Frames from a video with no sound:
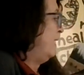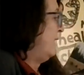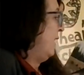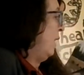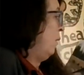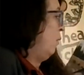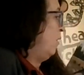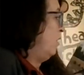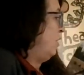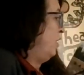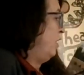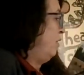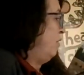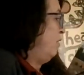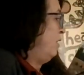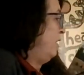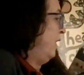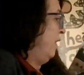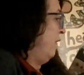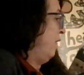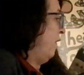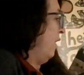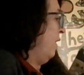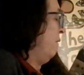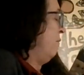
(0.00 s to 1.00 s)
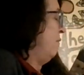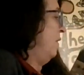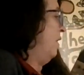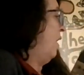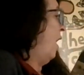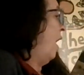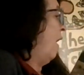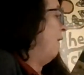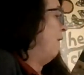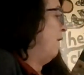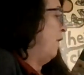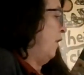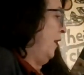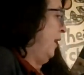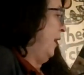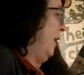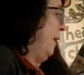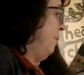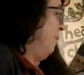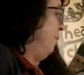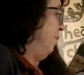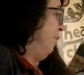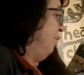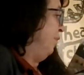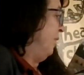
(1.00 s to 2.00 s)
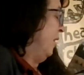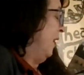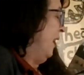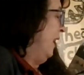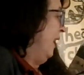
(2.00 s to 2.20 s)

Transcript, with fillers: They were too different, not for him.